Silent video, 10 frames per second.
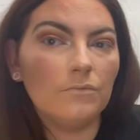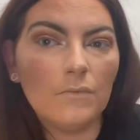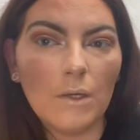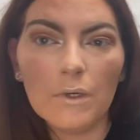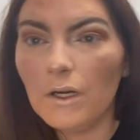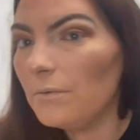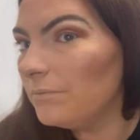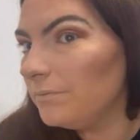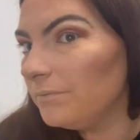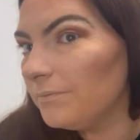There we go.
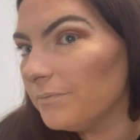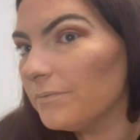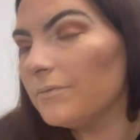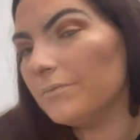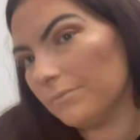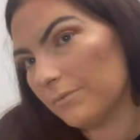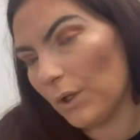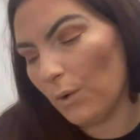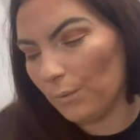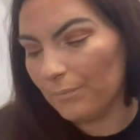
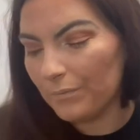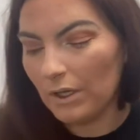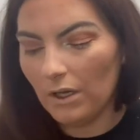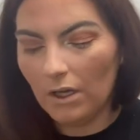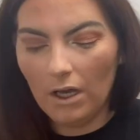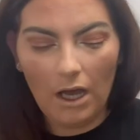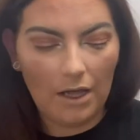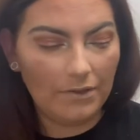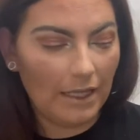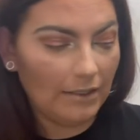Cool.
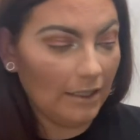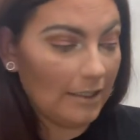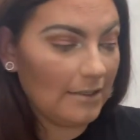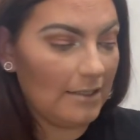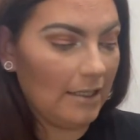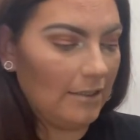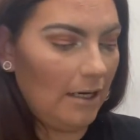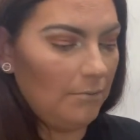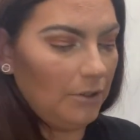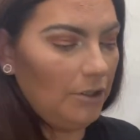And then last thing that
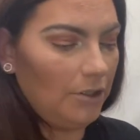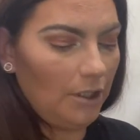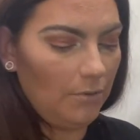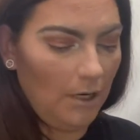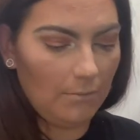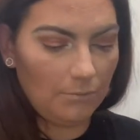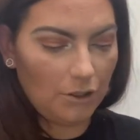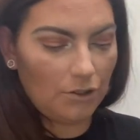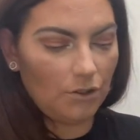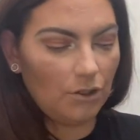I'm going to do, I'm
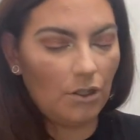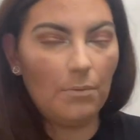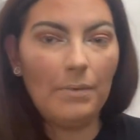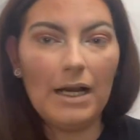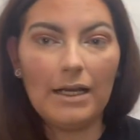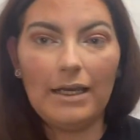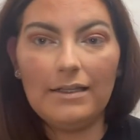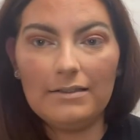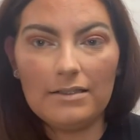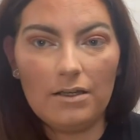just going to go back
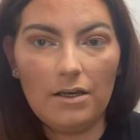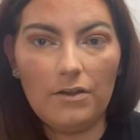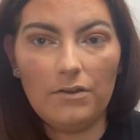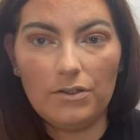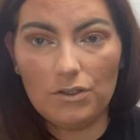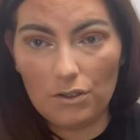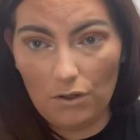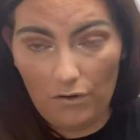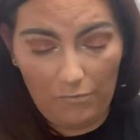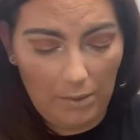into the
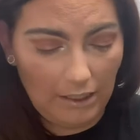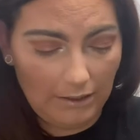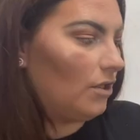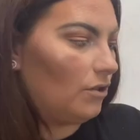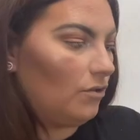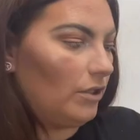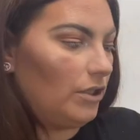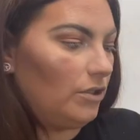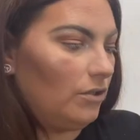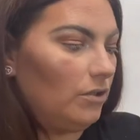Soph palette, Cookie
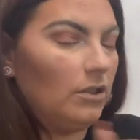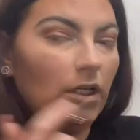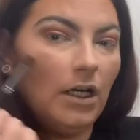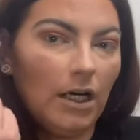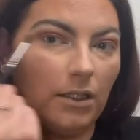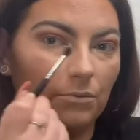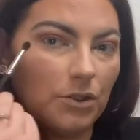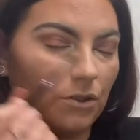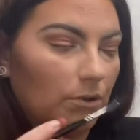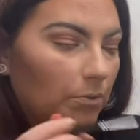Dough. And I'm just
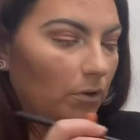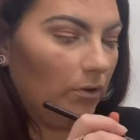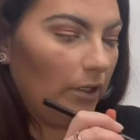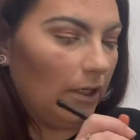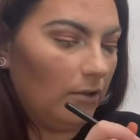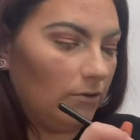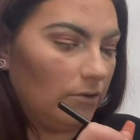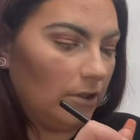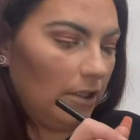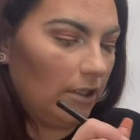going to pull that
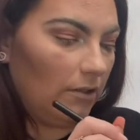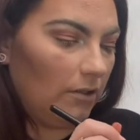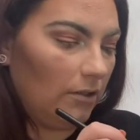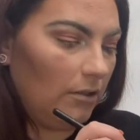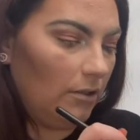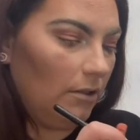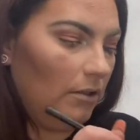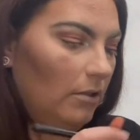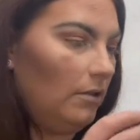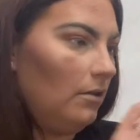underneath
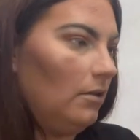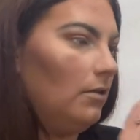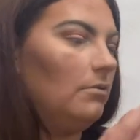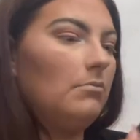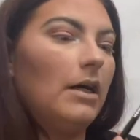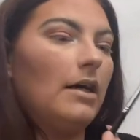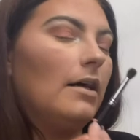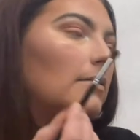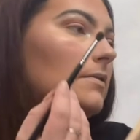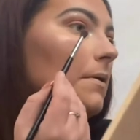my
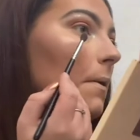eyes